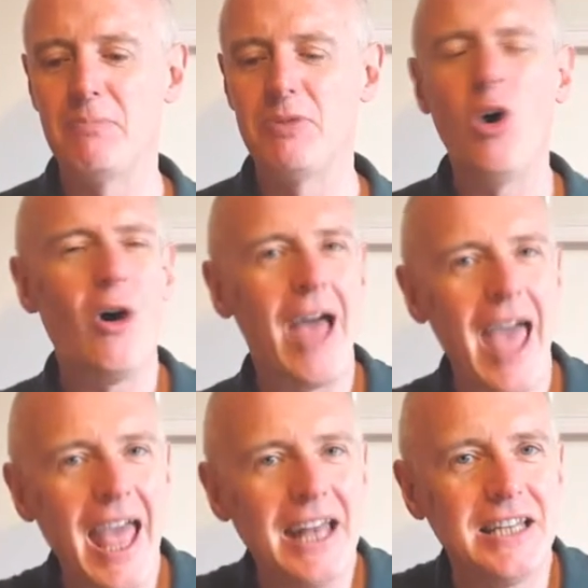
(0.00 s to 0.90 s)
not
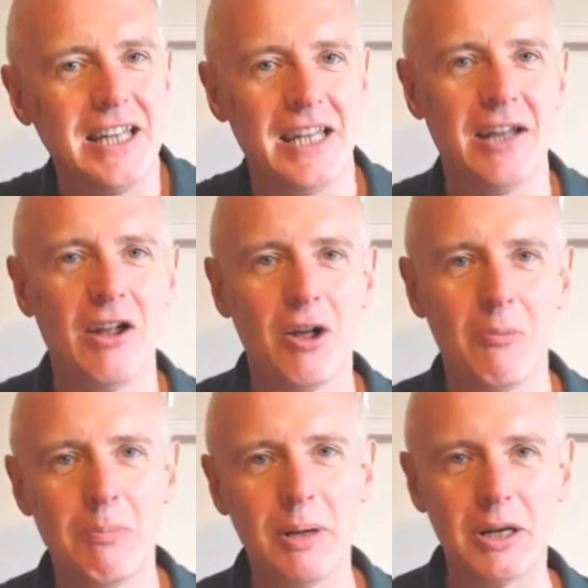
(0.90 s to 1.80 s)
heady,
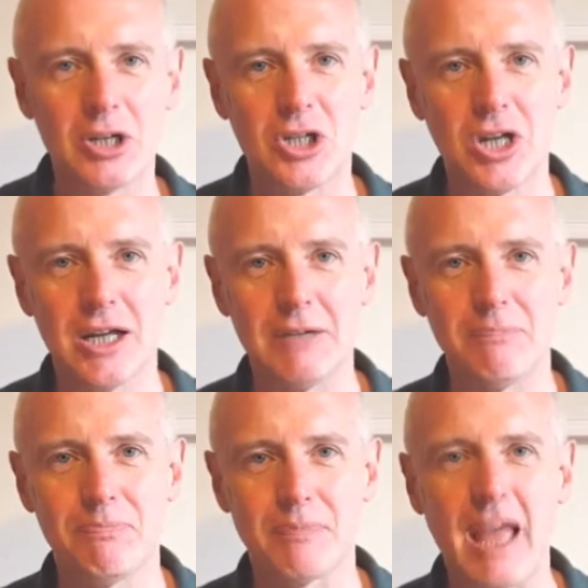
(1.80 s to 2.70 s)
but
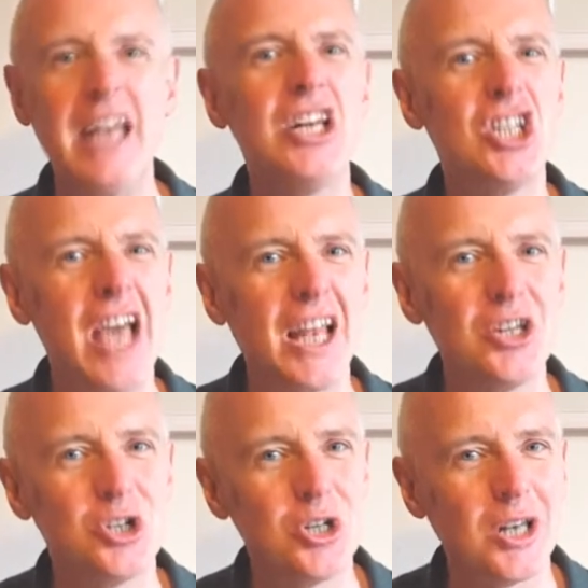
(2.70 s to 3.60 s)
um,
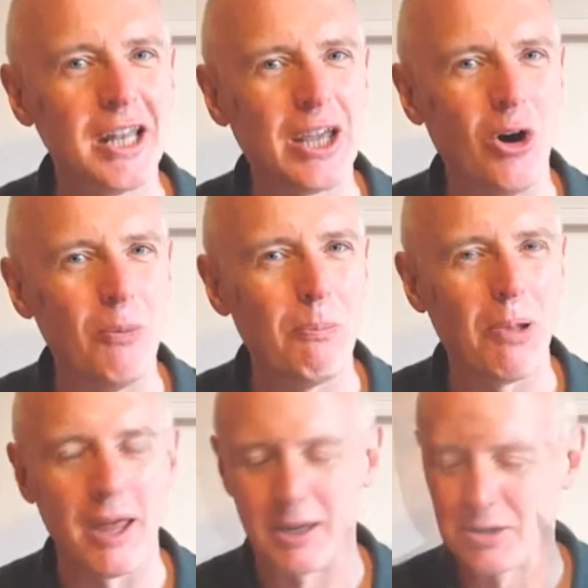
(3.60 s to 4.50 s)
intelligently
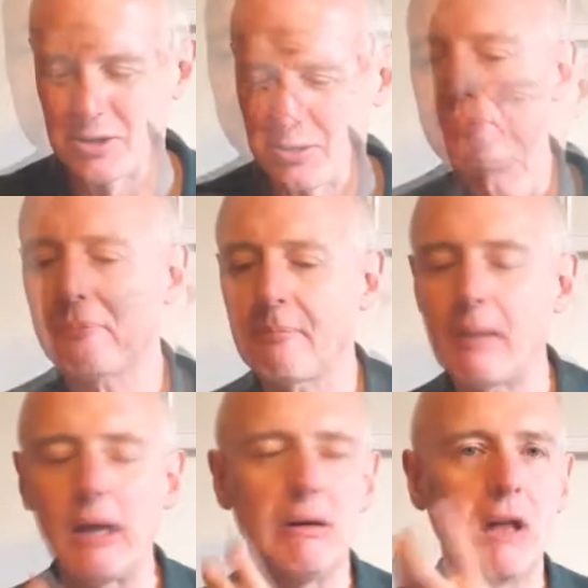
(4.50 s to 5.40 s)
complex.
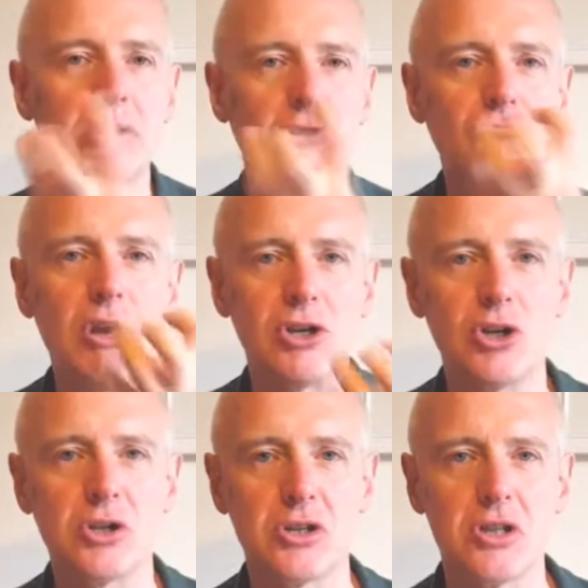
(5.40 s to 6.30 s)
There's a
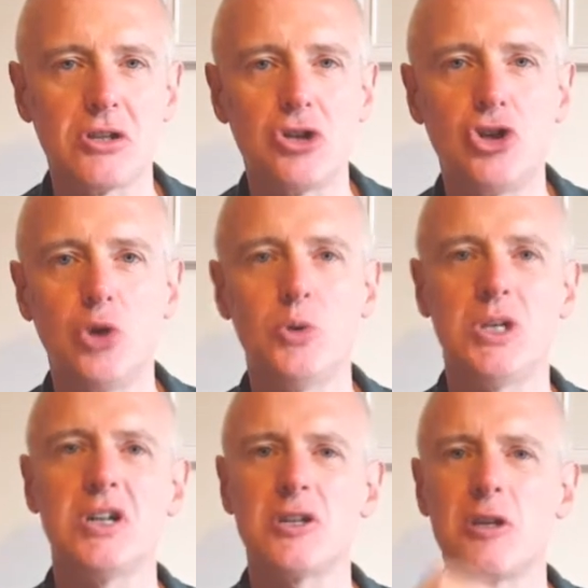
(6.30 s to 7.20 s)
richness and there's a
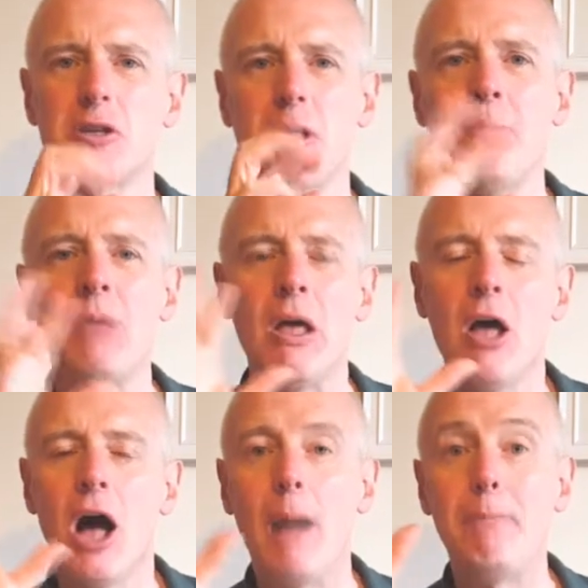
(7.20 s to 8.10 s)
juiciness and there's a,
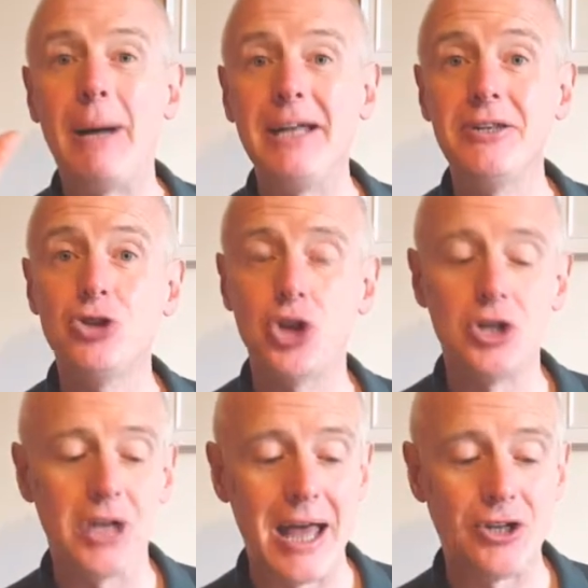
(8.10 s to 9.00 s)
a
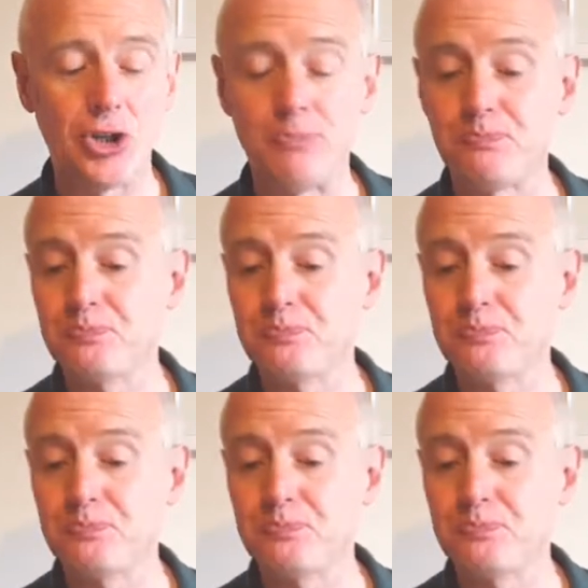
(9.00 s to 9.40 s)
pungent edge.